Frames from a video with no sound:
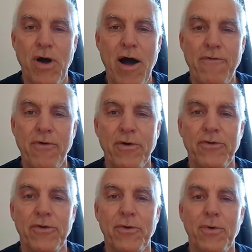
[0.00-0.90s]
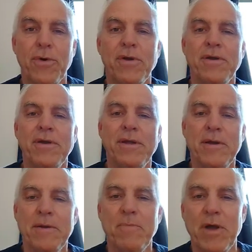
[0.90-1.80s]
offer to
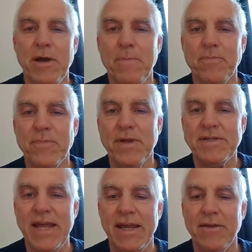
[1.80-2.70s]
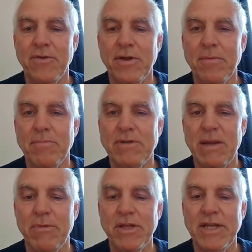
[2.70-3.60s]
um, take the,
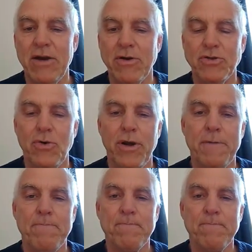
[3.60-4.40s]
some of the territory